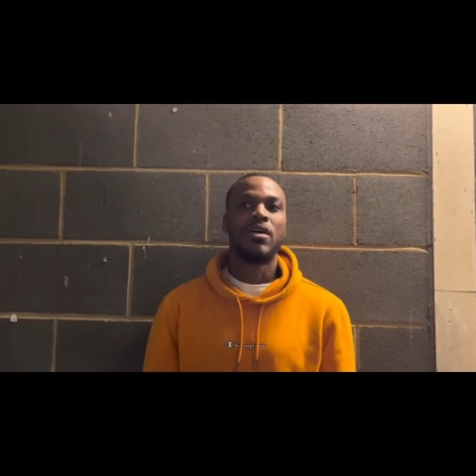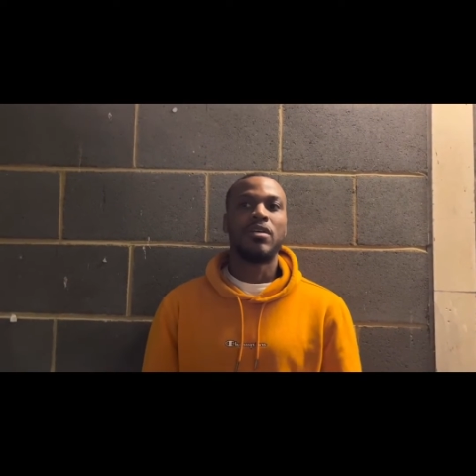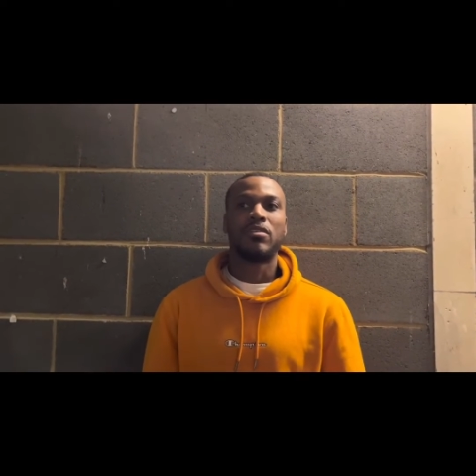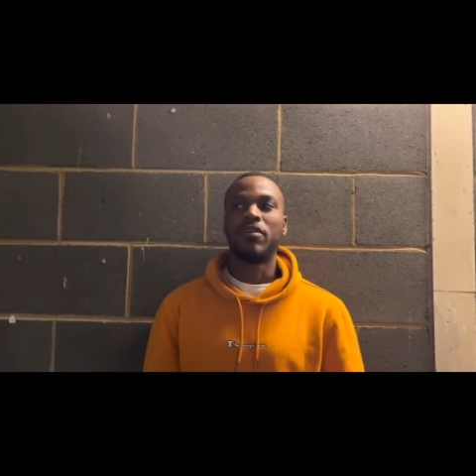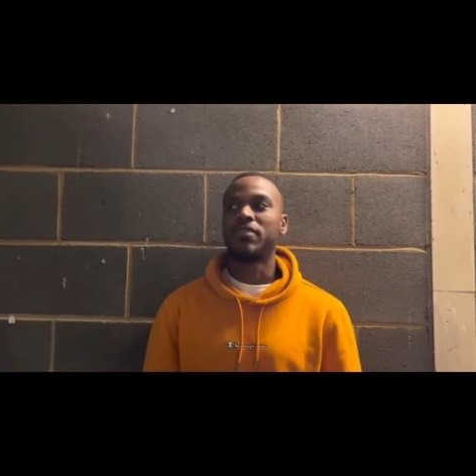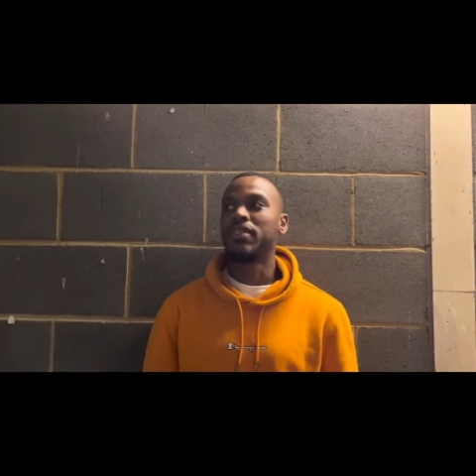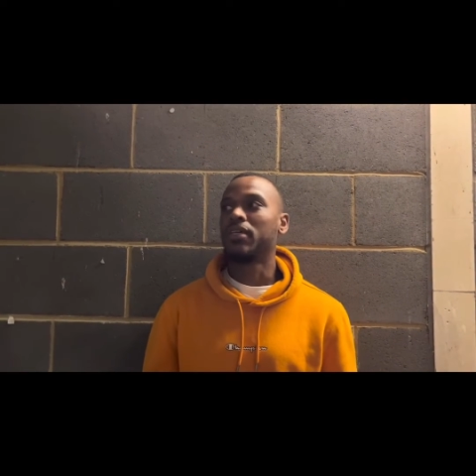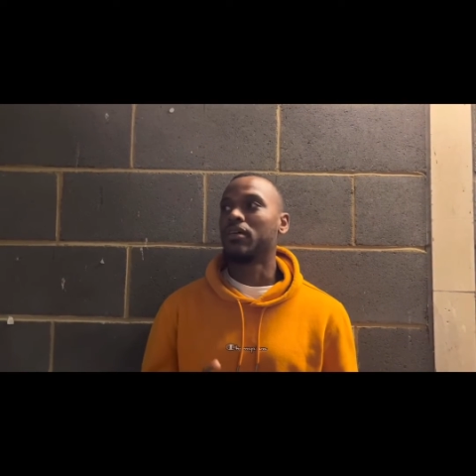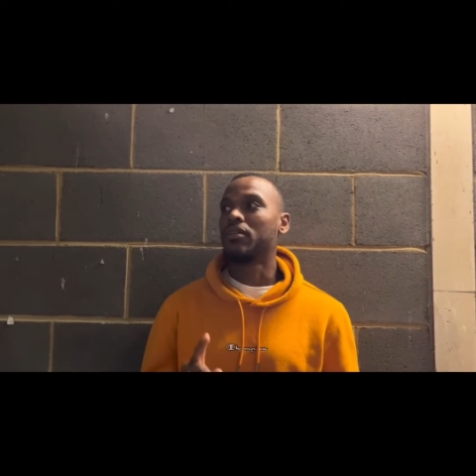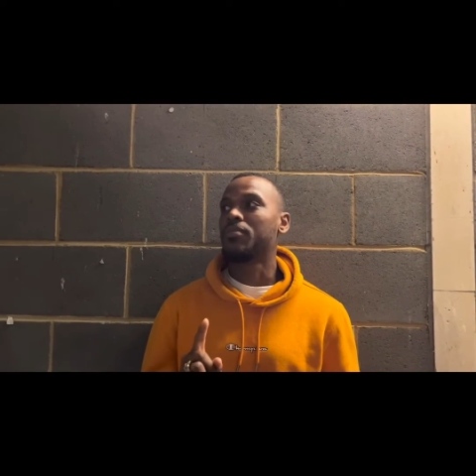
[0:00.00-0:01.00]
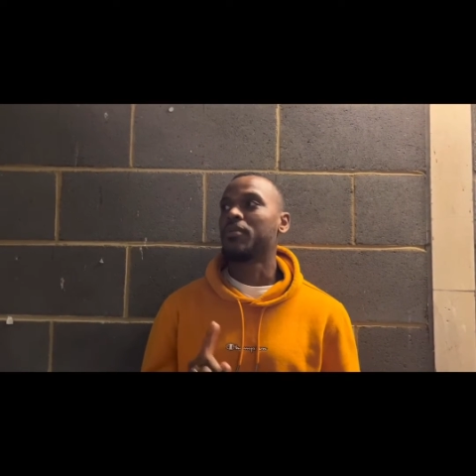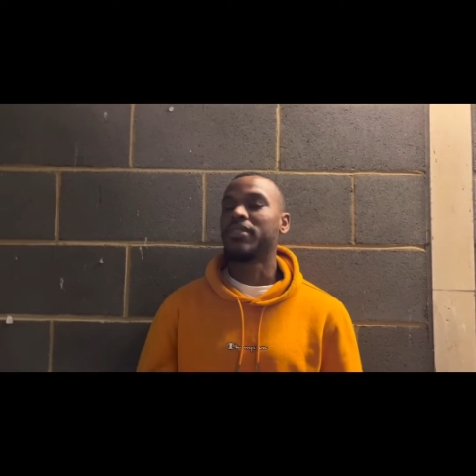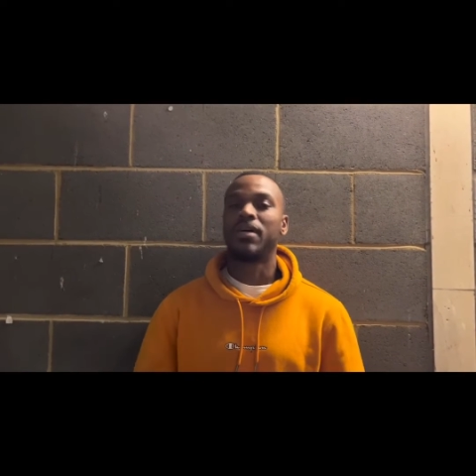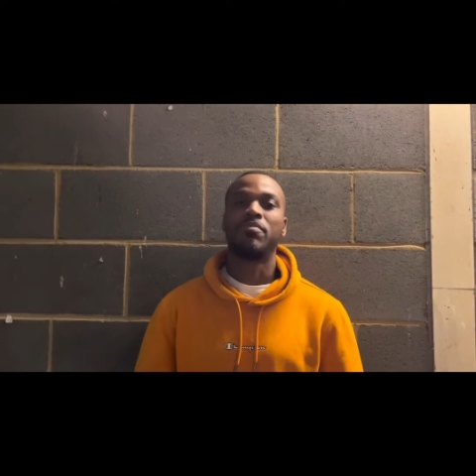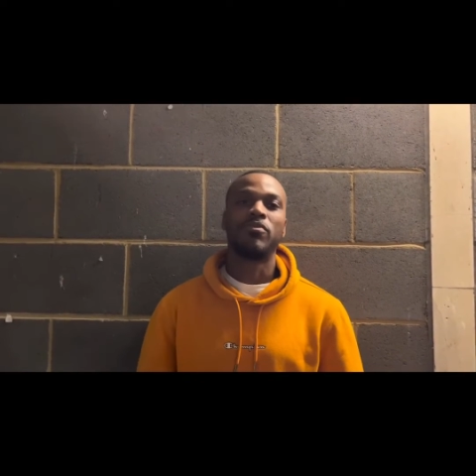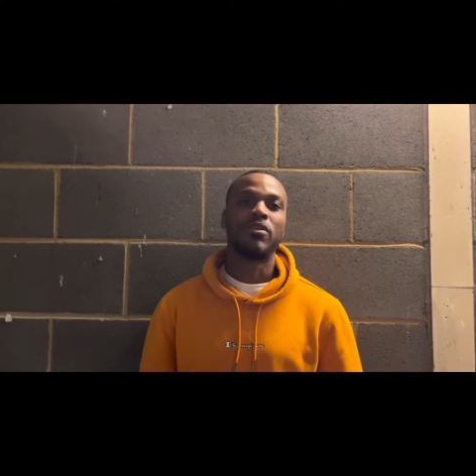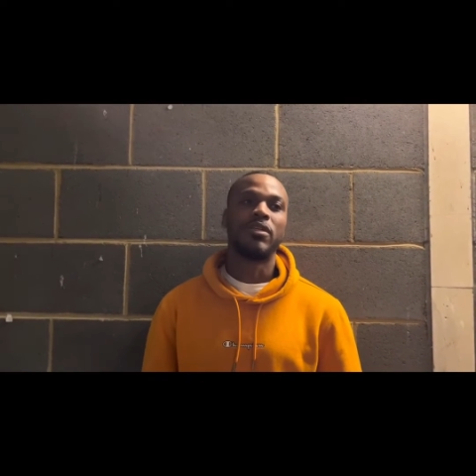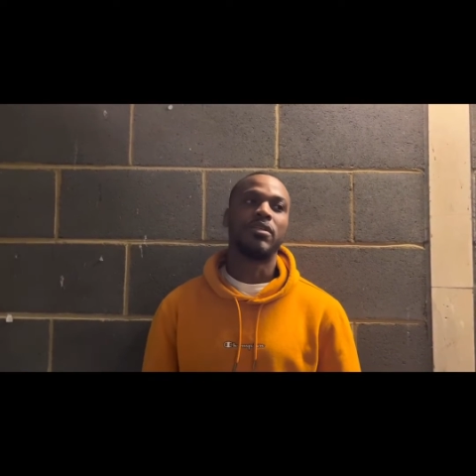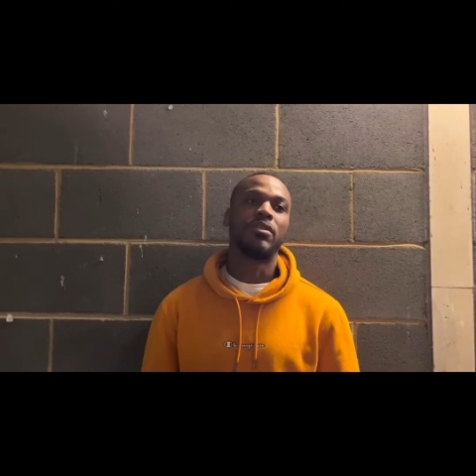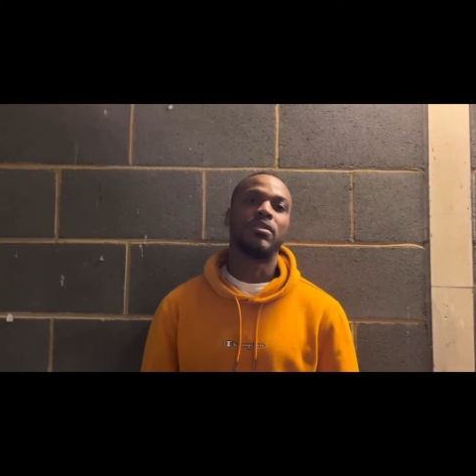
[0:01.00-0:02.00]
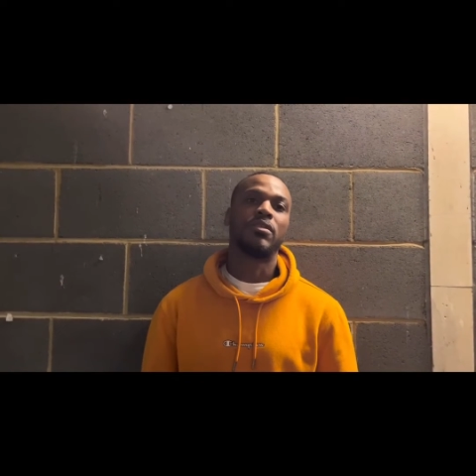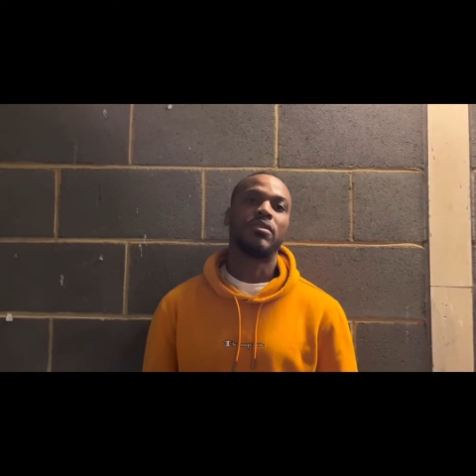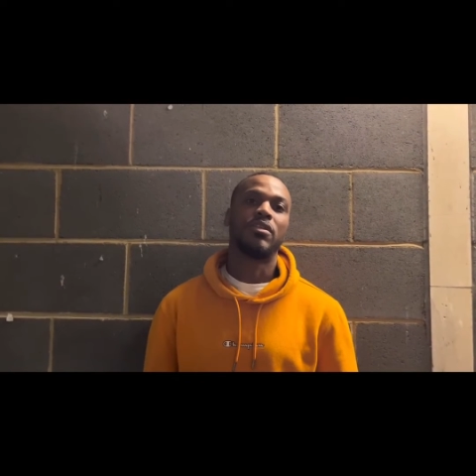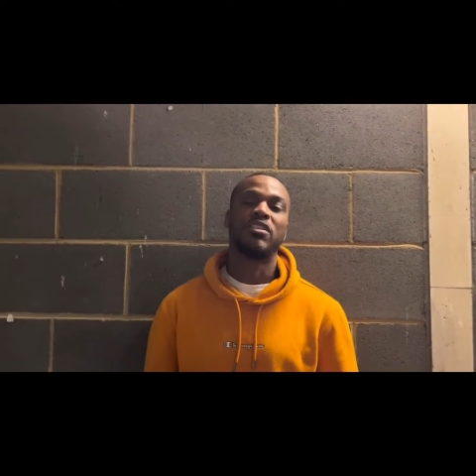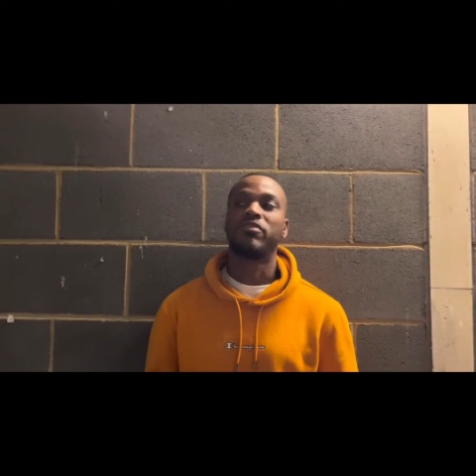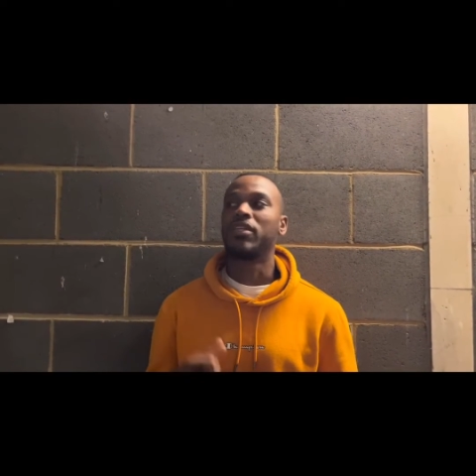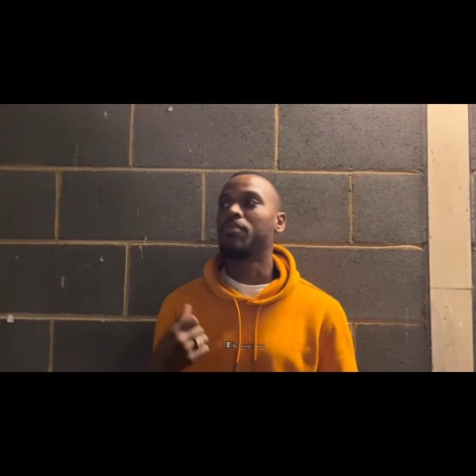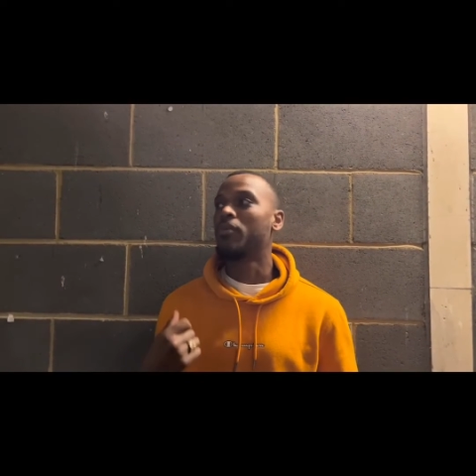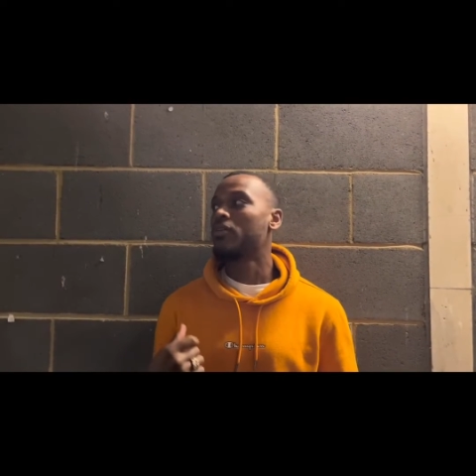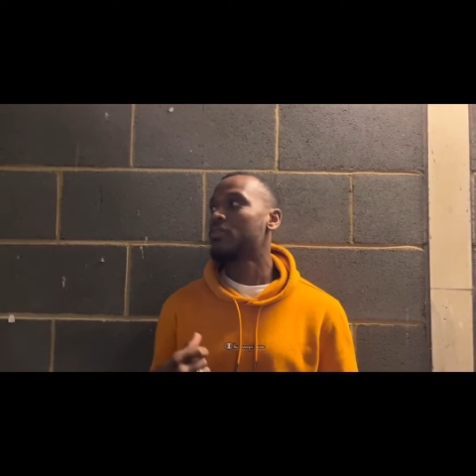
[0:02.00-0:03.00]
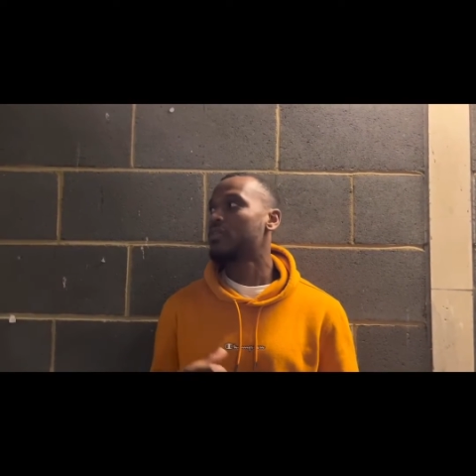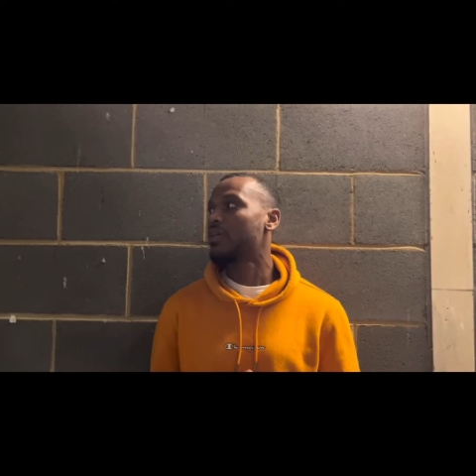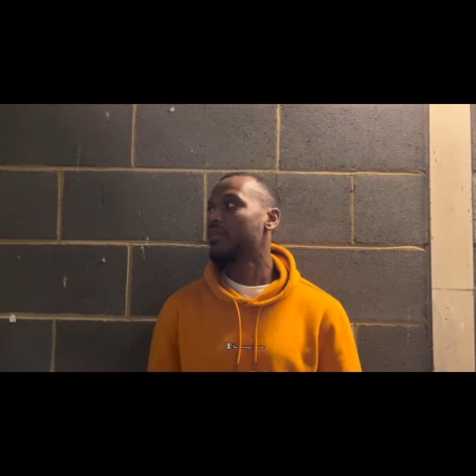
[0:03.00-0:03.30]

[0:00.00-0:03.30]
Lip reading: So obviously, I support Dan Morley. He's already boxed.